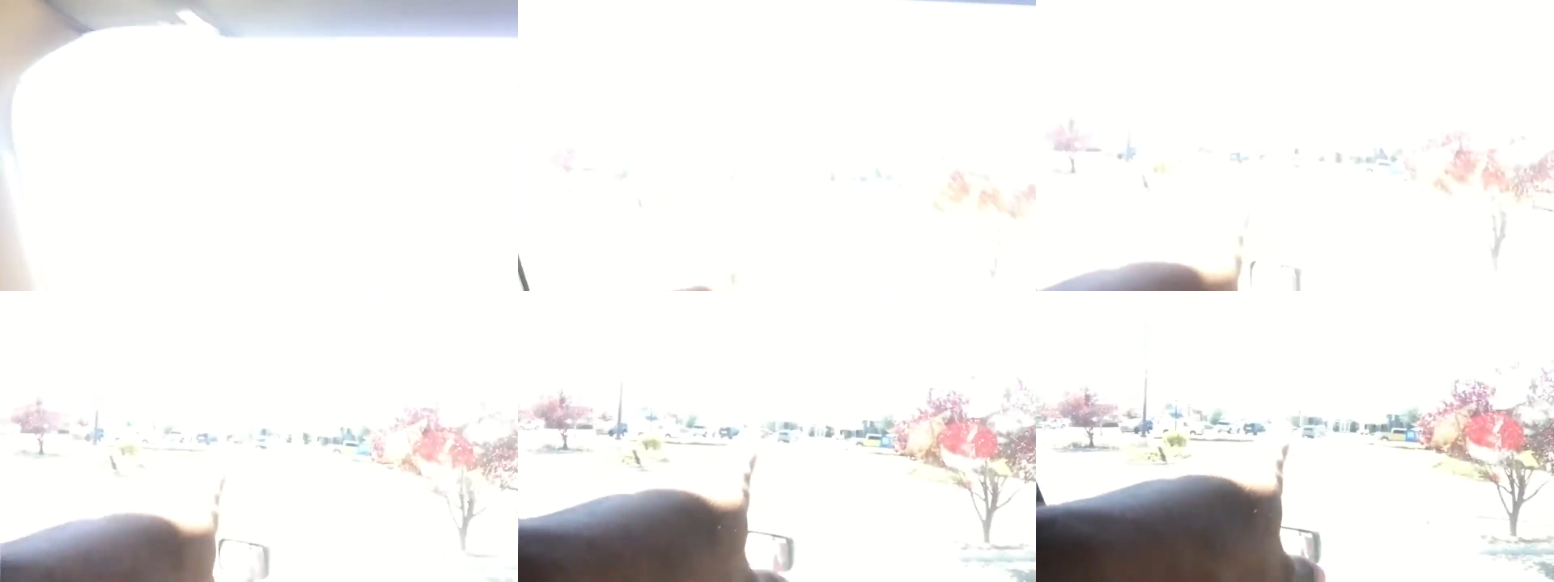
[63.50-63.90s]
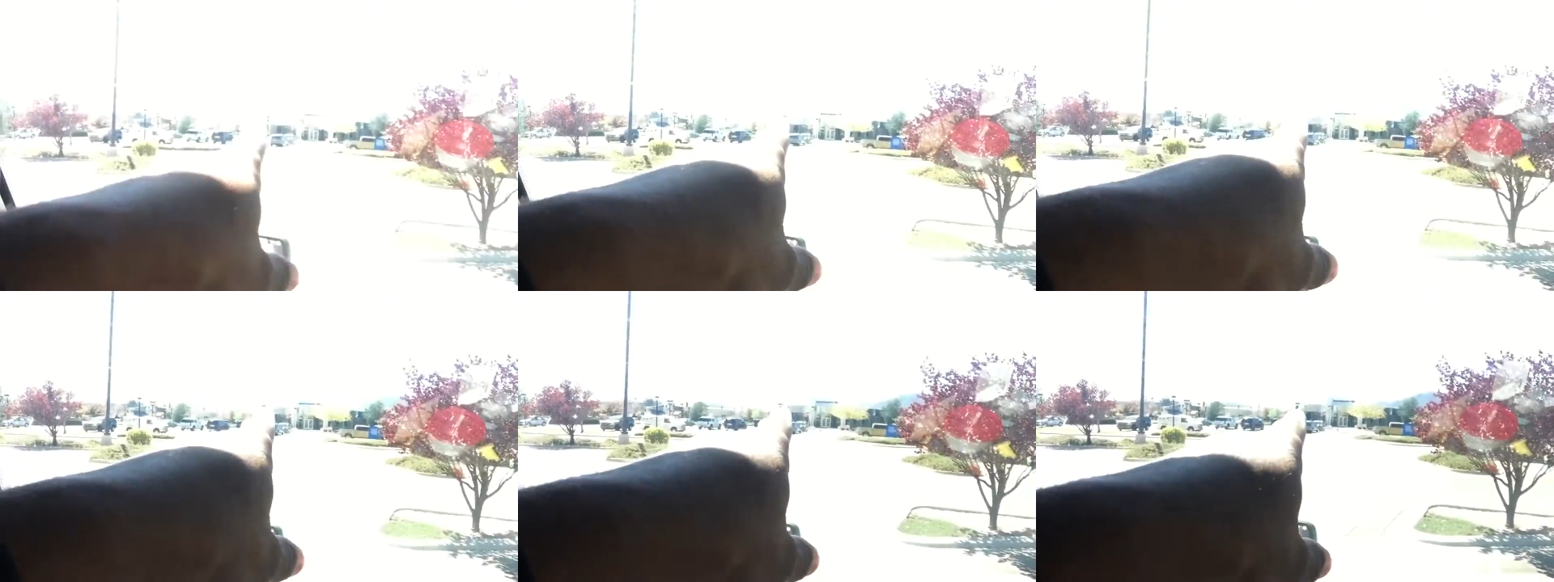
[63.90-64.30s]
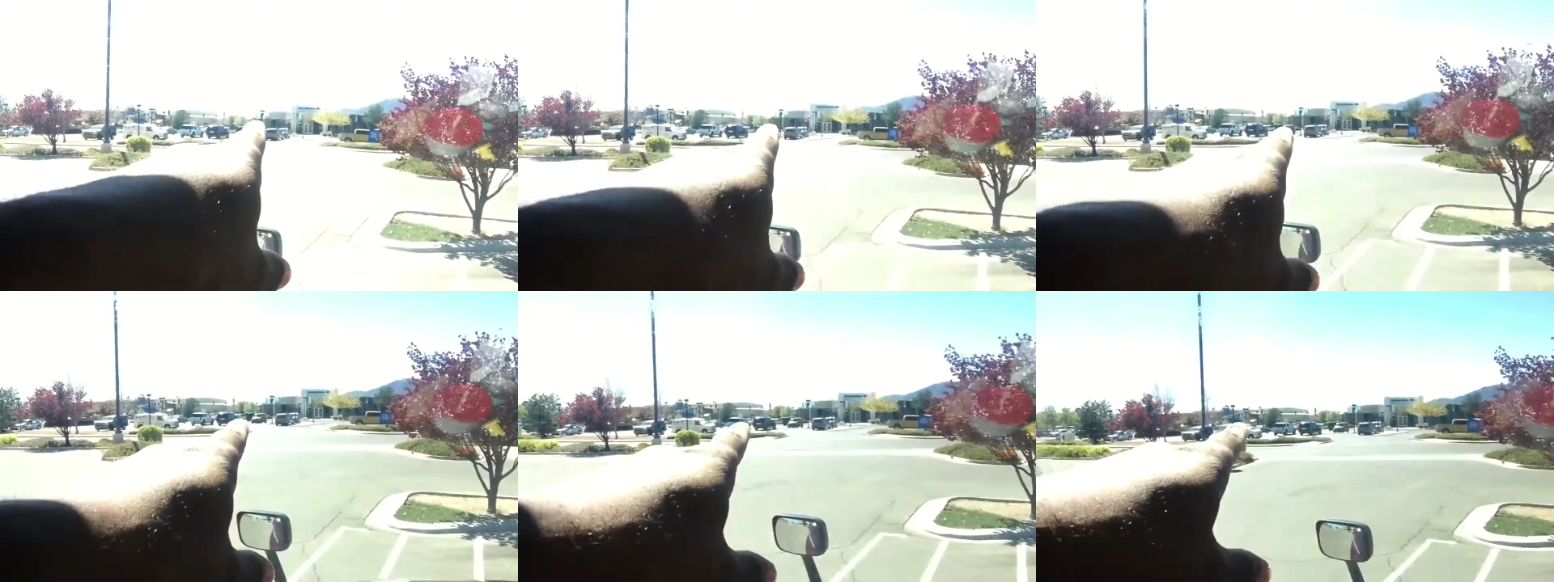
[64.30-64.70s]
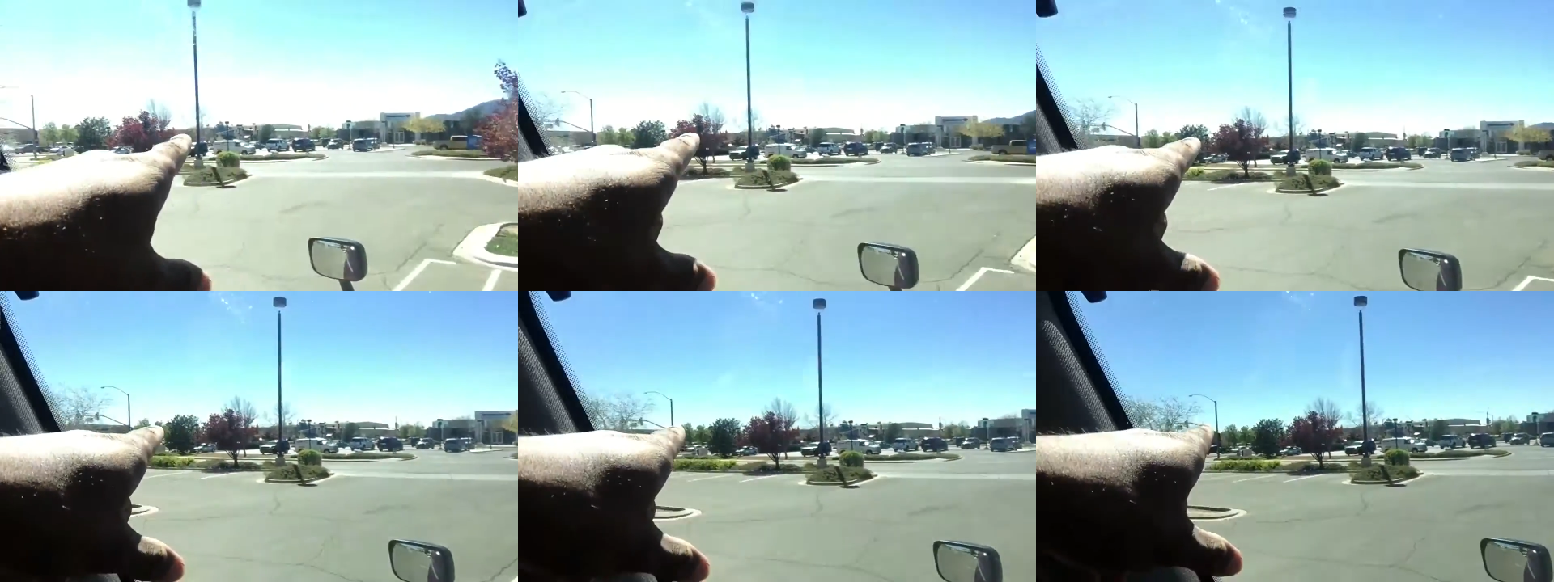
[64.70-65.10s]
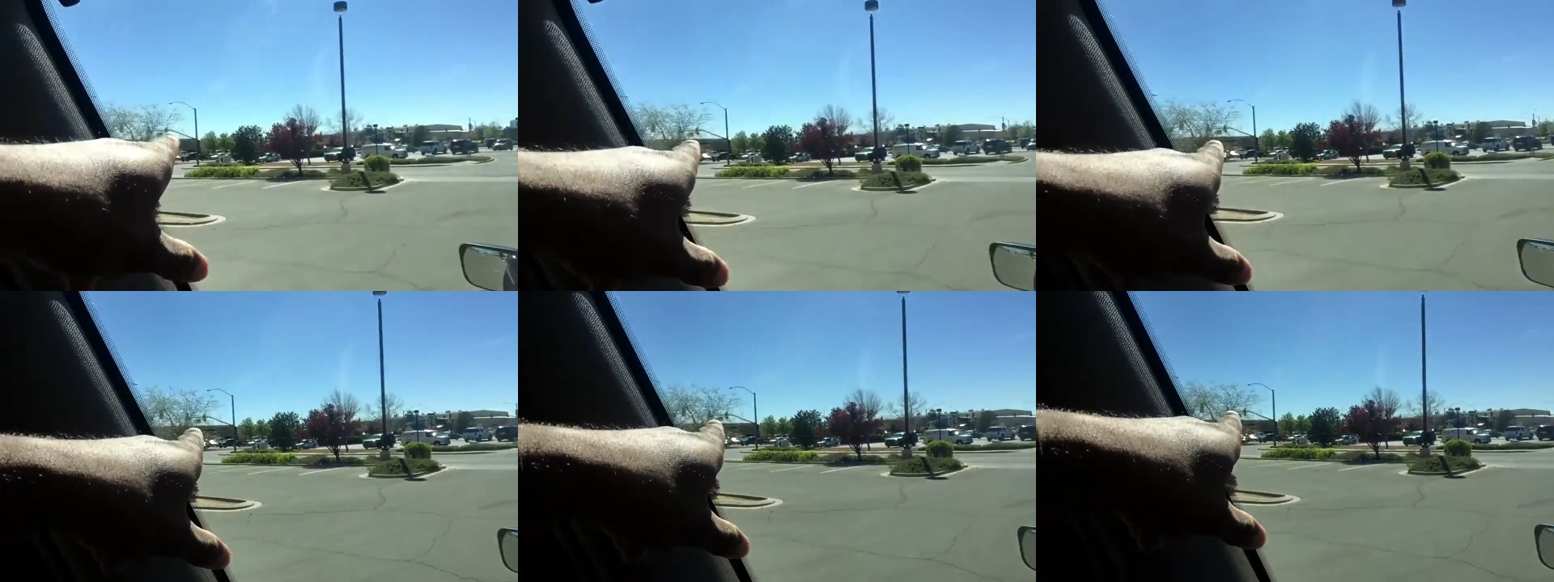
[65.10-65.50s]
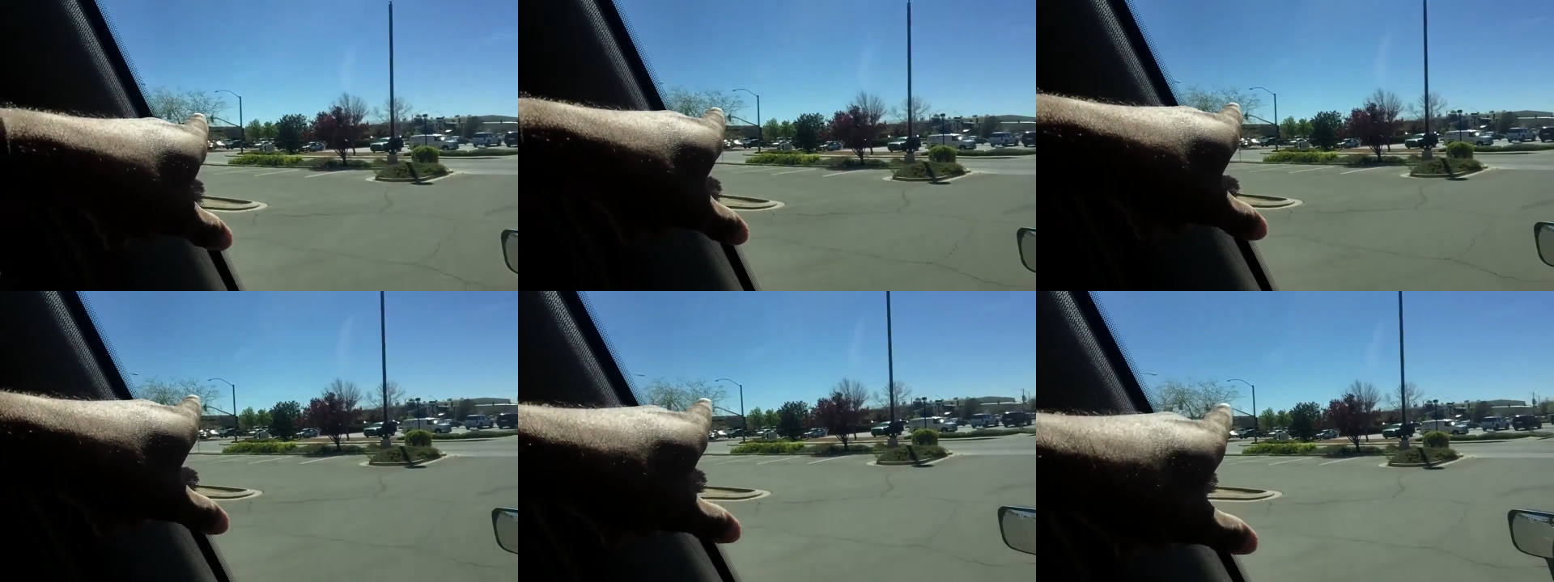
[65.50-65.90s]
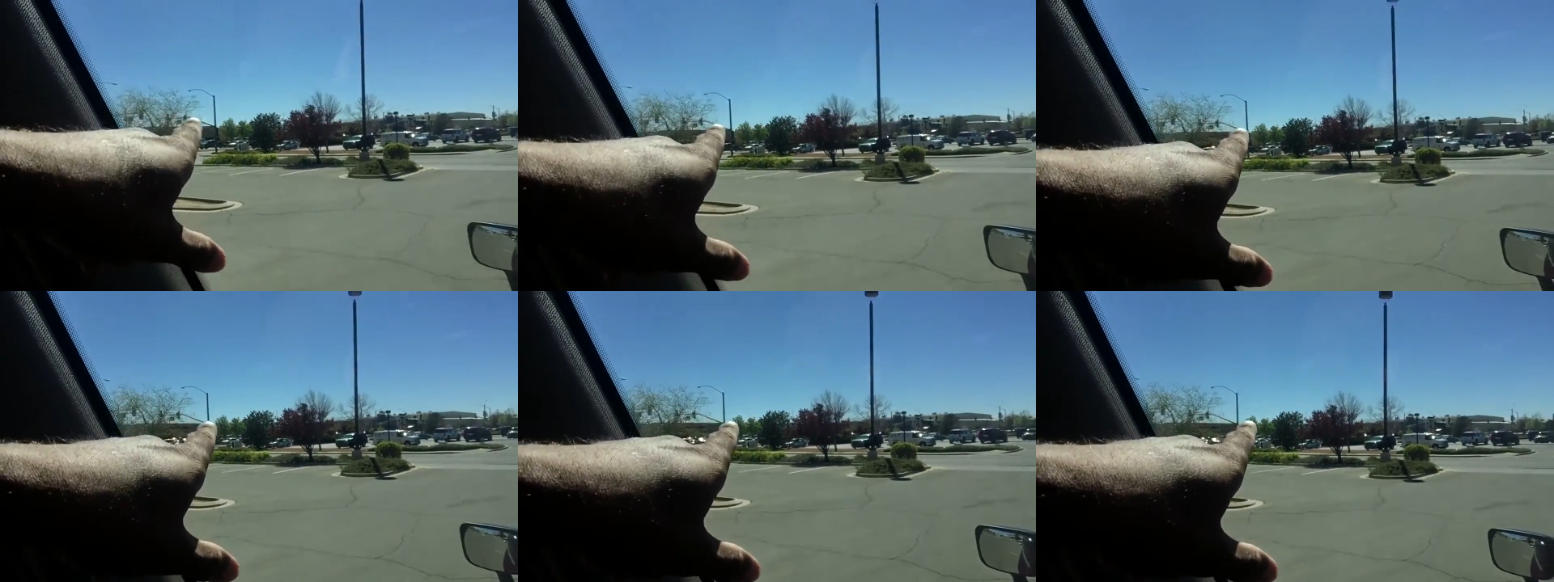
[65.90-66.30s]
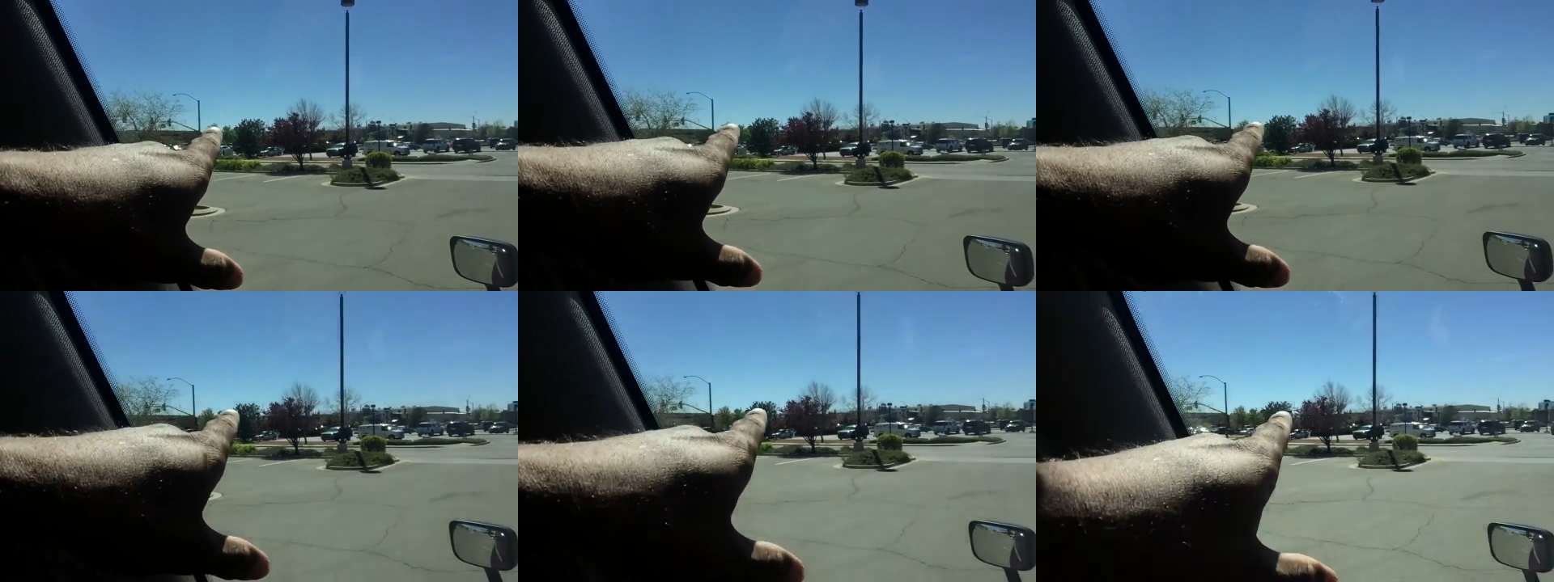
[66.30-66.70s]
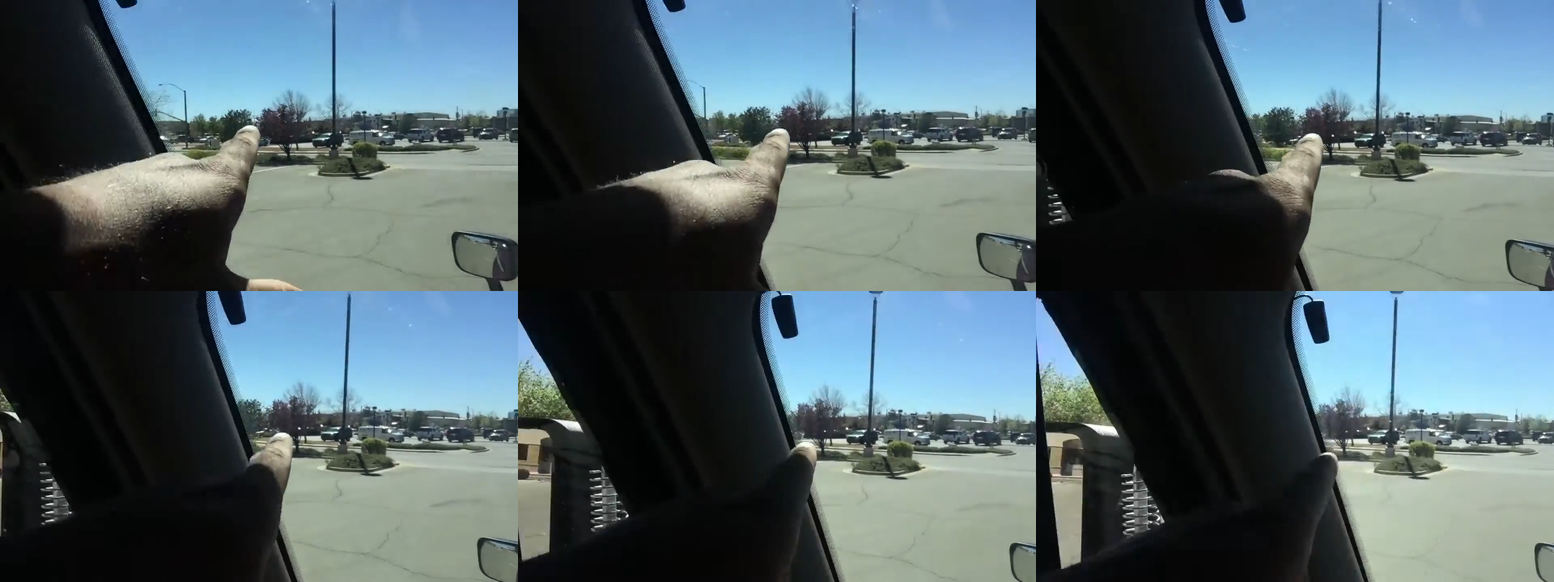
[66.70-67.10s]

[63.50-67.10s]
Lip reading: (no speaker visible)